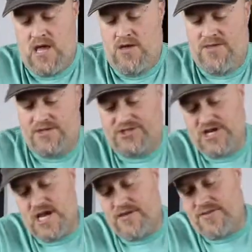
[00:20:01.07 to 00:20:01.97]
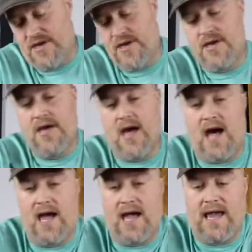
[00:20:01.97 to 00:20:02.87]
The sheath,
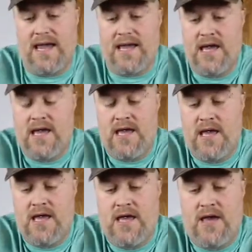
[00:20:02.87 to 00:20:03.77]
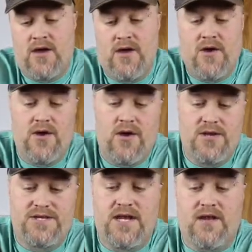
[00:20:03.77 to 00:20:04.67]
I
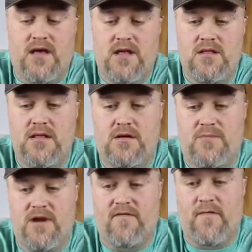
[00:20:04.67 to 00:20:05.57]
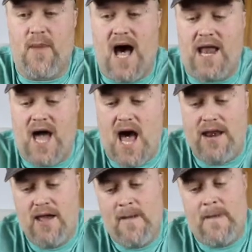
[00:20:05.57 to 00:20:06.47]
did a little bit of a mod on.